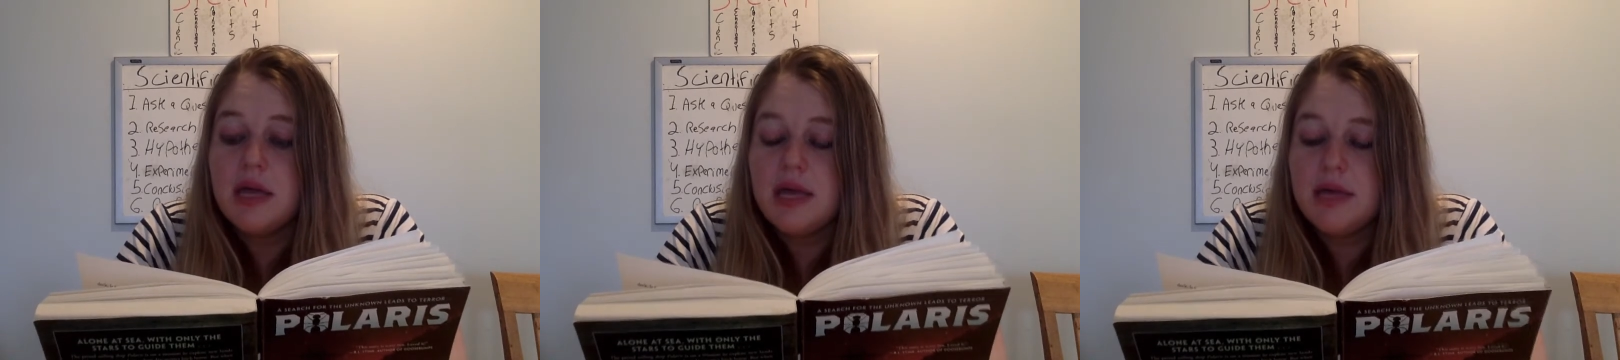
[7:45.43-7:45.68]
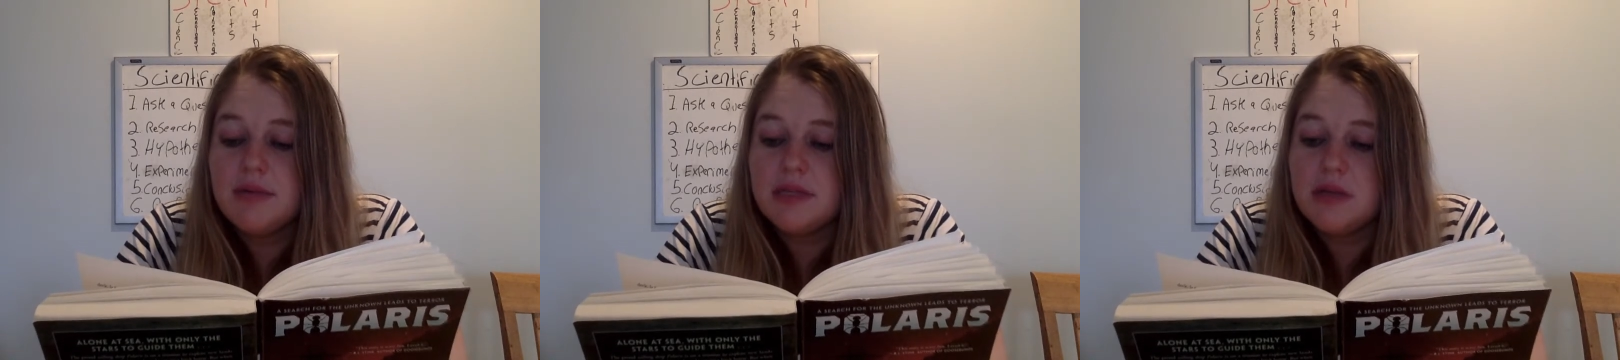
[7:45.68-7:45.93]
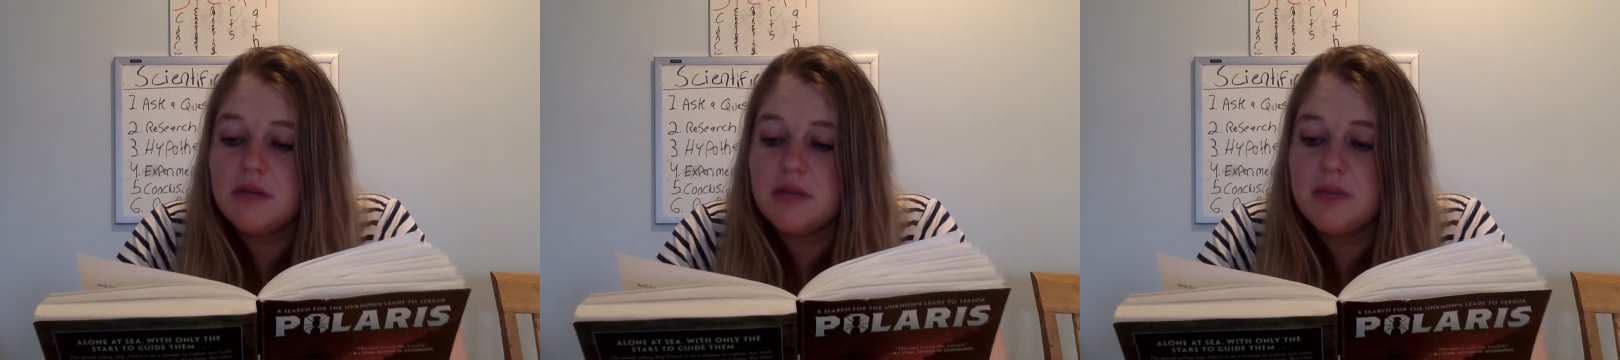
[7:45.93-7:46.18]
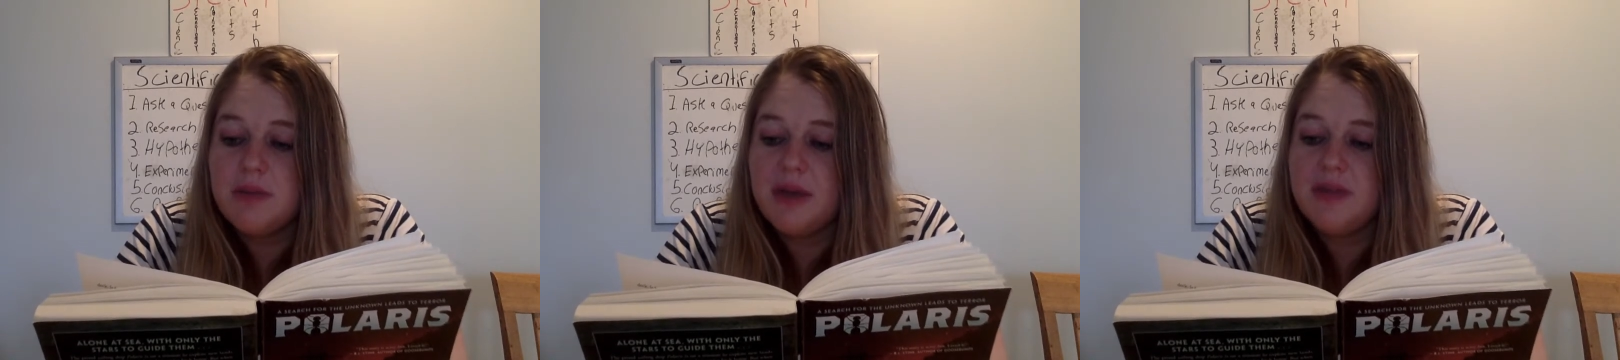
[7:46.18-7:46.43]
It was
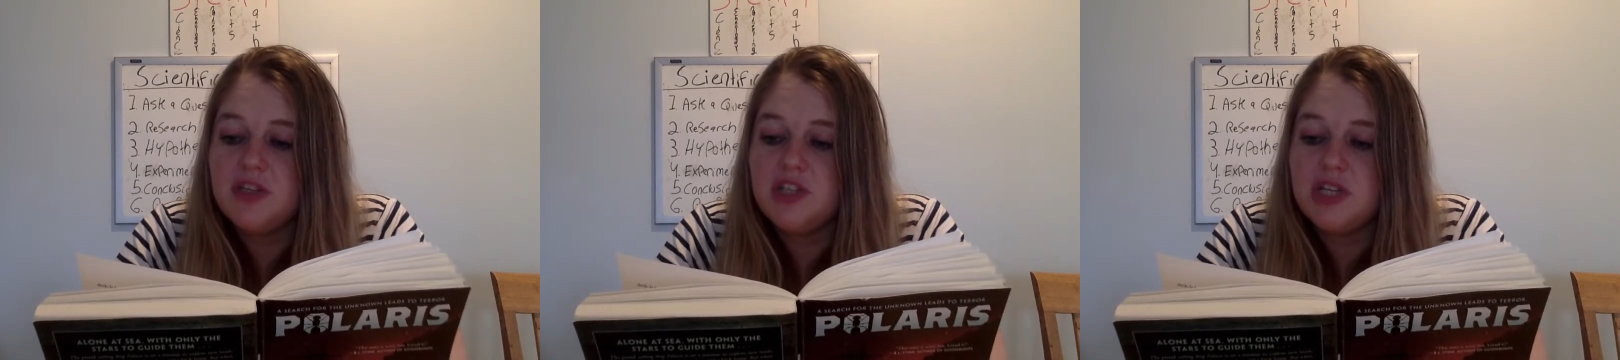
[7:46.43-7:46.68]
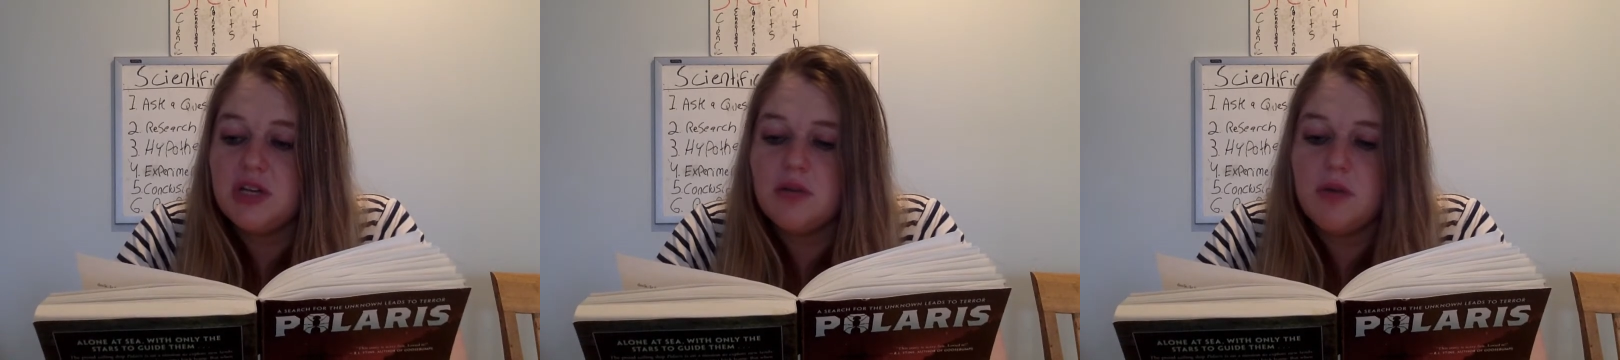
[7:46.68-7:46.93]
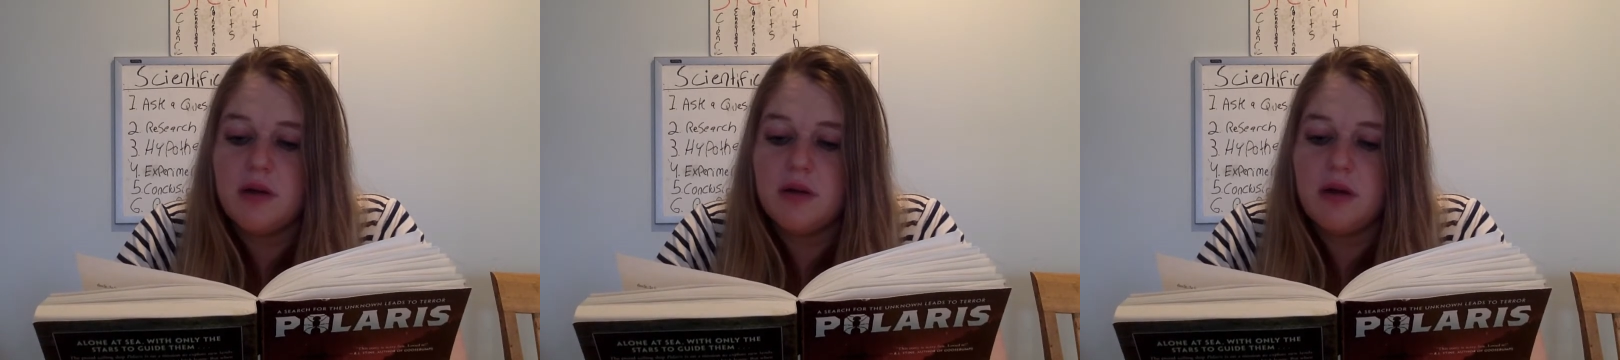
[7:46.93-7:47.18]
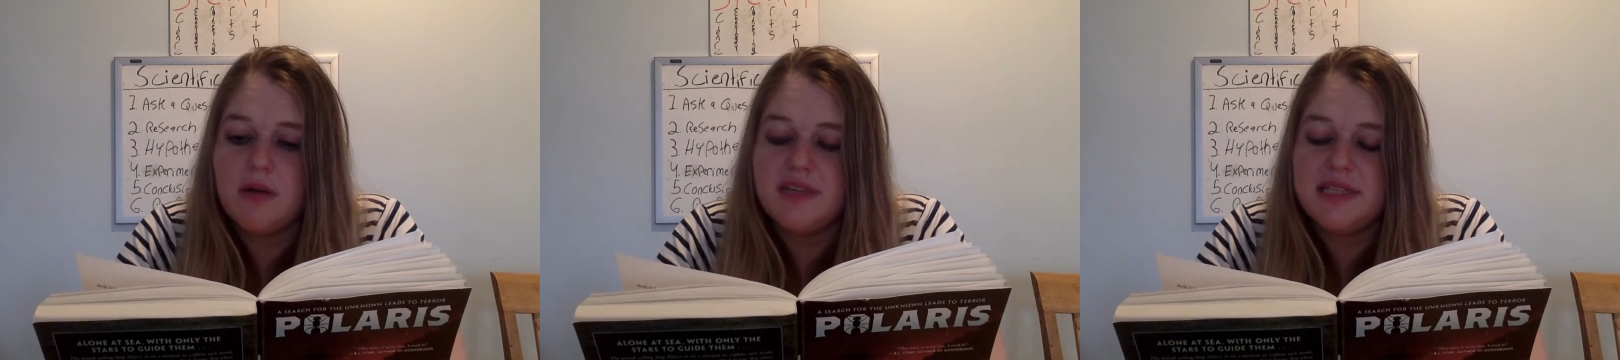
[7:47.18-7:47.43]
only by the sheer wonder
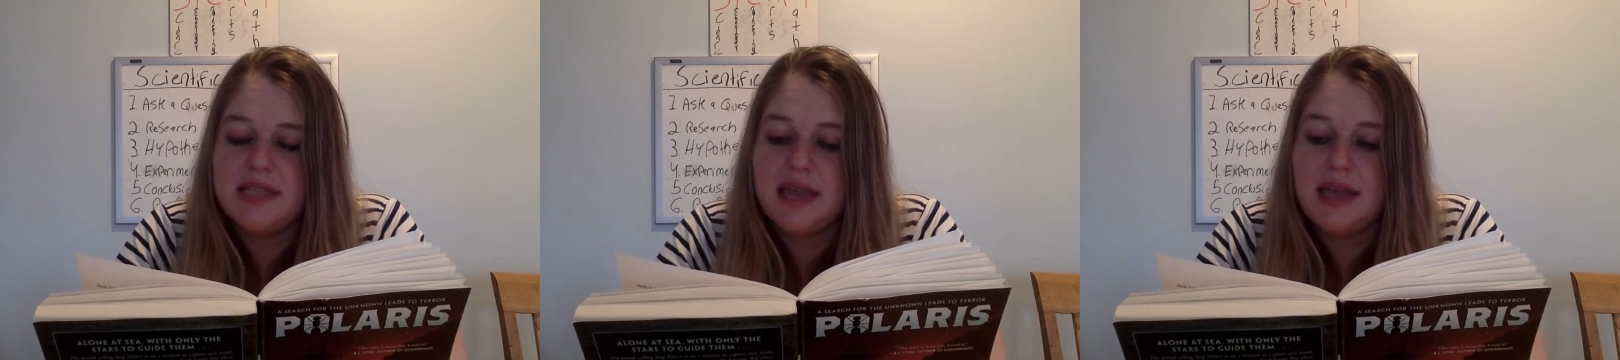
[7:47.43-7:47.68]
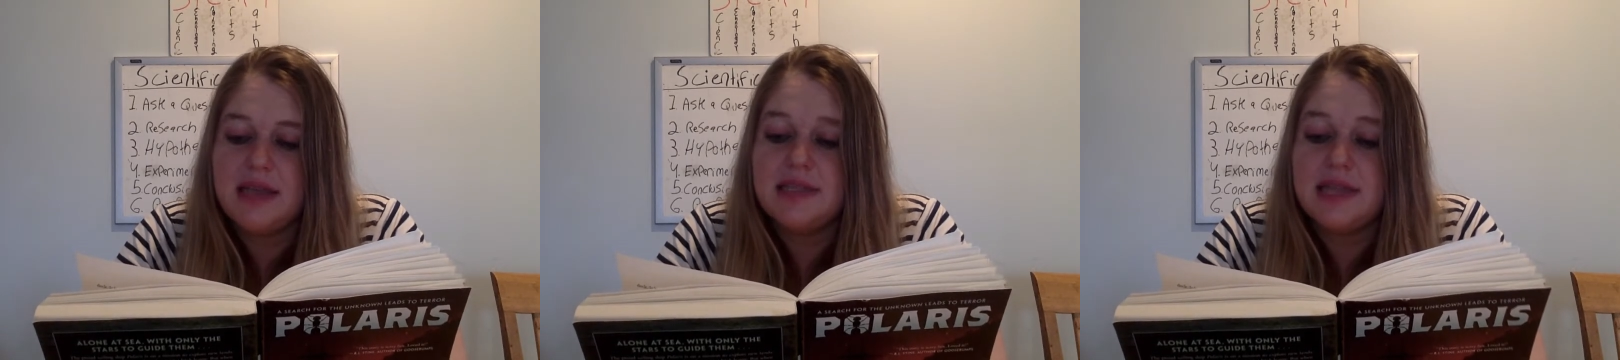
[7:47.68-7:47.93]
of the science,